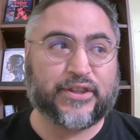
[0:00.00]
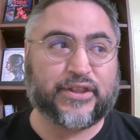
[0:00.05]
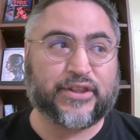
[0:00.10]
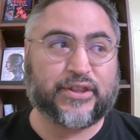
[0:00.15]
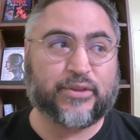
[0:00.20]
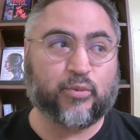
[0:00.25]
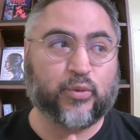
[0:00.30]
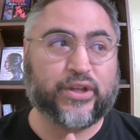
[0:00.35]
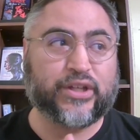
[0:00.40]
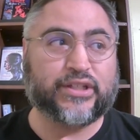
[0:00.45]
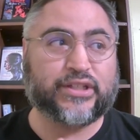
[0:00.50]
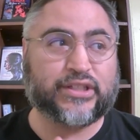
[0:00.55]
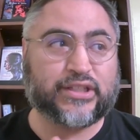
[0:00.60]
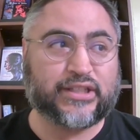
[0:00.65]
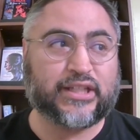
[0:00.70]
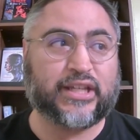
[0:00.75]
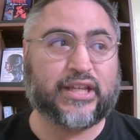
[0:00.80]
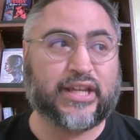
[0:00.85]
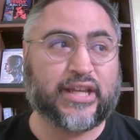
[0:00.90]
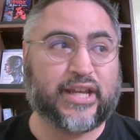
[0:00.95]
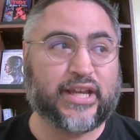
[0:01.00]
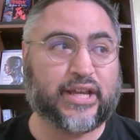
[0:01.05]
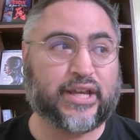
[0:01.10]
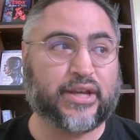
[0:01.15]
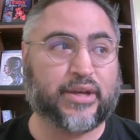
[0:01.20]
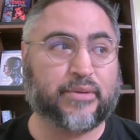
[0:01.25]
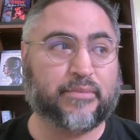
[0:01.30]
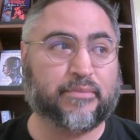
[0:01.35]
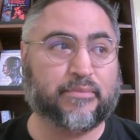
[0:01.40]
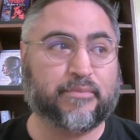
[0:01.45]
we see
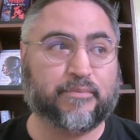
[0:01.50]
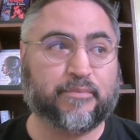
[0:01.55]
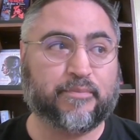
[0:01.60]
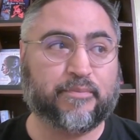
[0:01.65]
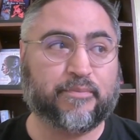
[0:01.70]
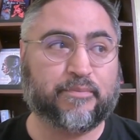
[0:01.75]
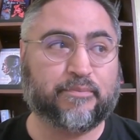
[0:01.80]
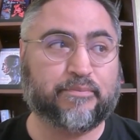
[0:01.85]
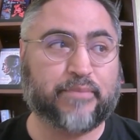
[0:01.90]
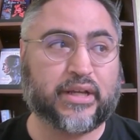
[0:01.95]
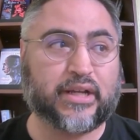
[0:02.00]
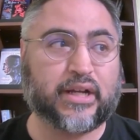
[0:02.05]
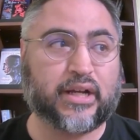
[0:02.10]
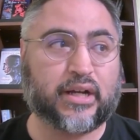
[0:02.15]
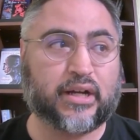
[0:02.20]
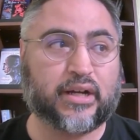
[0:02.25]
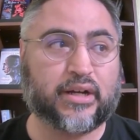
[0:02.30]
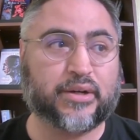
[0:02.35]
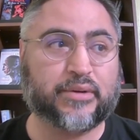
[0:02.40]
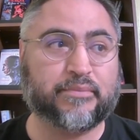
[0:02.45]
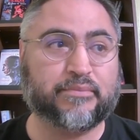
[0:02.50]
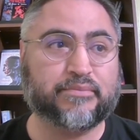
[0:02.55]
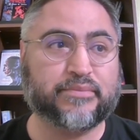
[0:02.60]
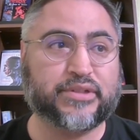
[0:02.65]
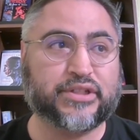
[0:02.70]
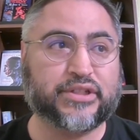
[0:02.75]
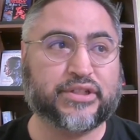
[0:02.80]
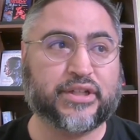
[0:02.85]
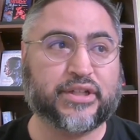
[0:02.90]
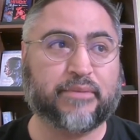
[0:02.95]
him become
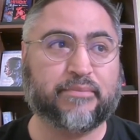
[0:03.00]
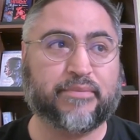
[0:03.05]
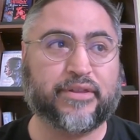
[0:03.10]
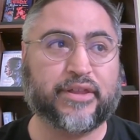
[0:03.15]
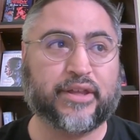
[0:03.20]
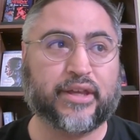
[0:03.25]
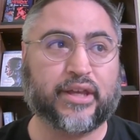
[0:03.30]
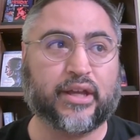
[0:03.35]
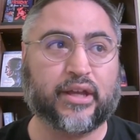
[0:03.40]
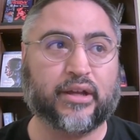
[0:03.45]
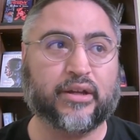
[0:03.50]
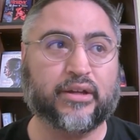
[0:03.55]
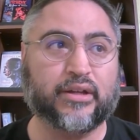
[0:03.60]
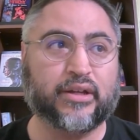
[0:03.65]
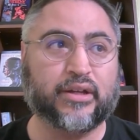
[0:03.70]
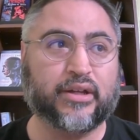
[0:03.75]
something